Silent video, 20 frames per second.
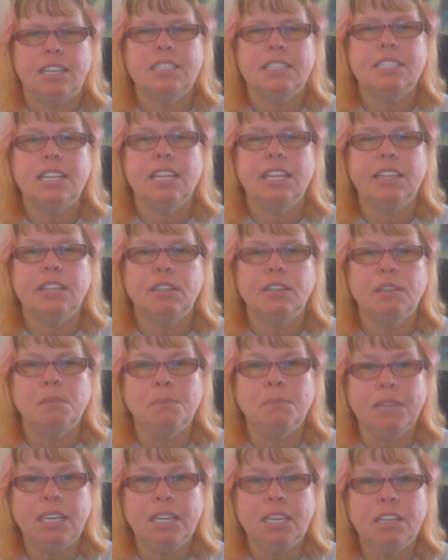is that there
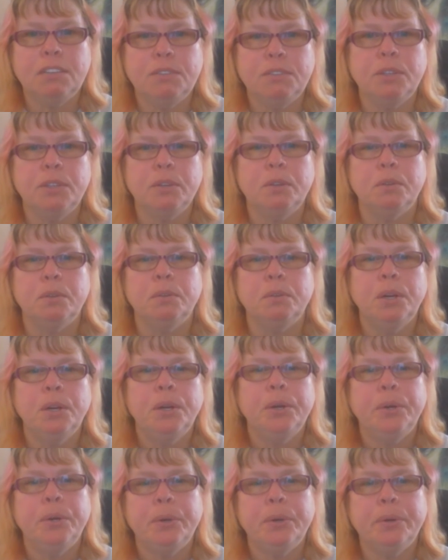are many of you
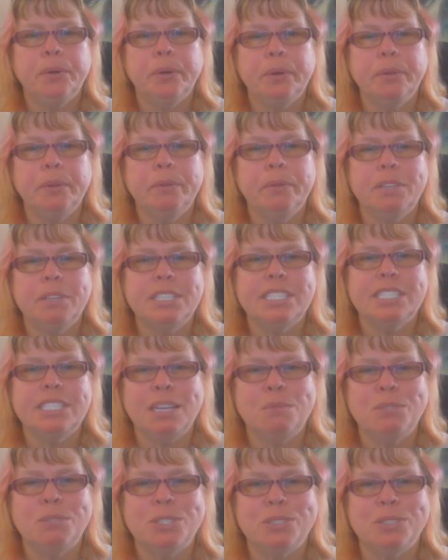who go through the
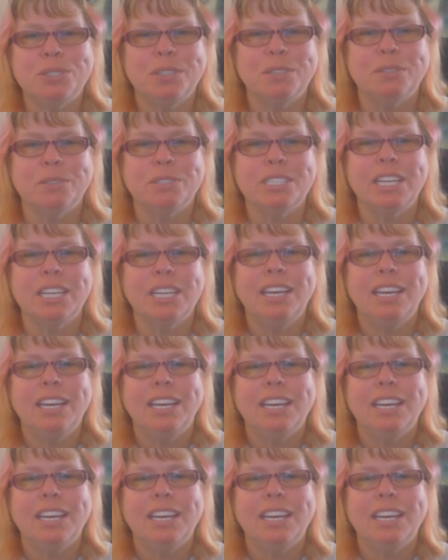same struggles,